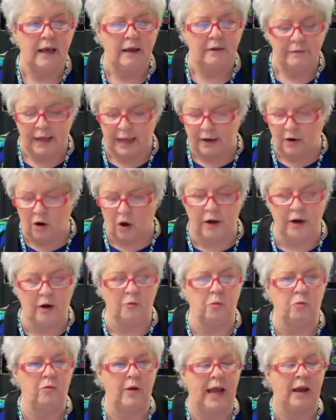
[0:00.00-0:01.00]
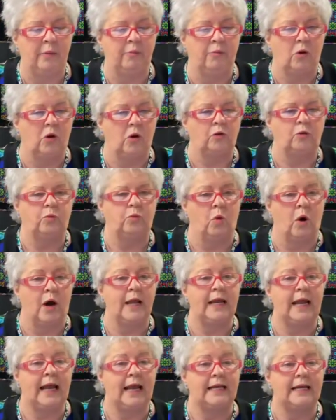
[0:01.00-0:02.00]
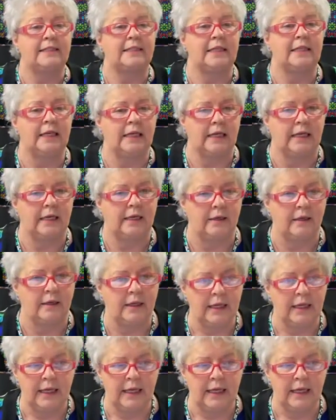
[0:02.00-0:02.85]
that on a Emerald 118,